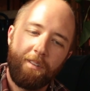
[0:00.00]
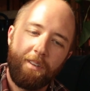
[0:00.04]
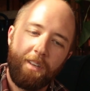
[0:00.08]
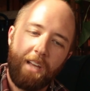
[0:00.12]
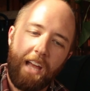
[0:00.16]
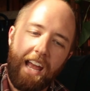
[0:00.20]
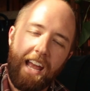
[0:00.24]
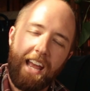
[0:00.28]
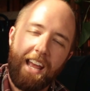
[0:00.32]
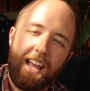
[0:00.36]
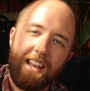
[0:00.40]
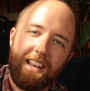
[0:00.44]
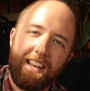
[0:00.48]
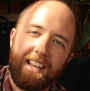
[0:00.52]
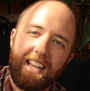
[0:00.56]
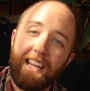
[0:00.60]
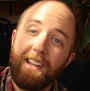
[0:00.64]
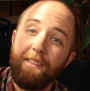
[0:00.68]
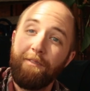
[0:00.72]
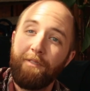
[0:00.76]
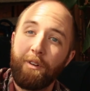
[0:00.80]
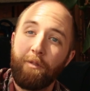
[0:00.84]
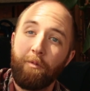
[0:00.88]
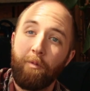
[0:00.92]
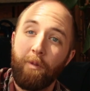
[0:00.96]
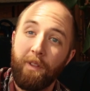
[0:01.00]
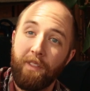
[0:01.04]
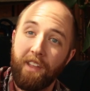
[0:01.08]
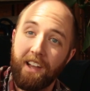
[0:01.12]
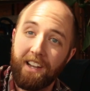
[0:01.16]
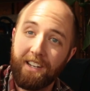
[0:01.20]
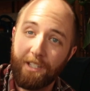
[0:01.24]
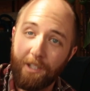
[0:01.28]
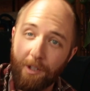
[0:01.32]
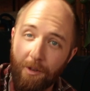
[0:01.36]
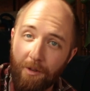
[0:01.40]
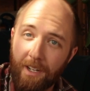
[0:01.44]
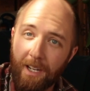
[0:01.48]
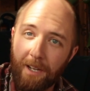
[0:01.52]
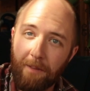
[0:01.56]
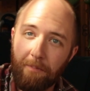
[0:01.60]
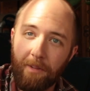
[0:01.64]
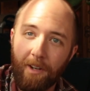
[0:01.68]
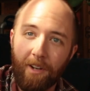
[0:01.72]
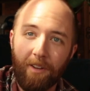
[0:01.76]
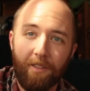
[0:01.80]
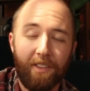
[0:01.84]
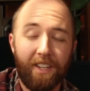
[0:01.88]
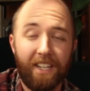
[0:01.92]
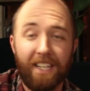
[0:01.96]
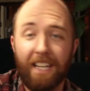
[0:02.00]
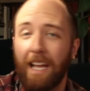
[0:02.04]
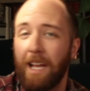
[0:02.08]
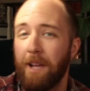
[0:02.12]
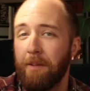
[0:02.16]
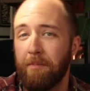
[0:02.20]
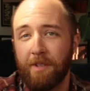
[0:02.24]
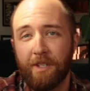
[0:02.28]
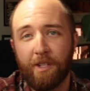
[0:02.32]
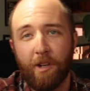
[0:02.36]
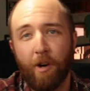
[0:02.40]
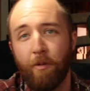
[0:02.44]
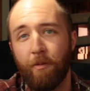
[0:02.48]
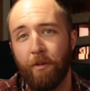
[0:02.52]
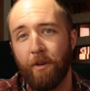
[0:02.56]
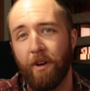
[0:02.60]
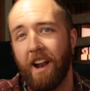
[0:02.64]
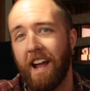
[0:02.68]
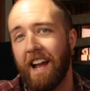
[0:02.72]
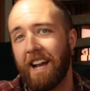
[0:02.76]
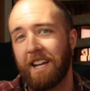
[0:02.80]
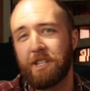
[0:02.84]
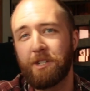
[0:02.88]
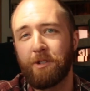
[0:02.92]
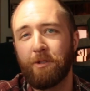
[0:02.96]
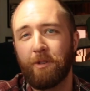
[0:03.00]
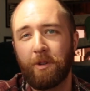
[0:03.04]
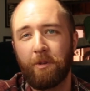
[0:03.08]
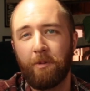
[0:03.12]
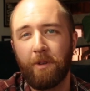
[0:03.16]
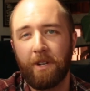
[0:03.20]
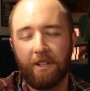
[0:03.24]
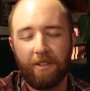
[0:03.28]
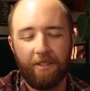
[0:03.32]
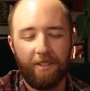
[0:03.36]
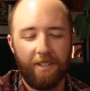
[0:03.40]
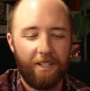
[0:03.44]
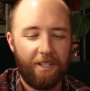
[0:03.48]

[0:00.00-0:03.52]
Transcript: And even when they do get built, the game is over extra quickly.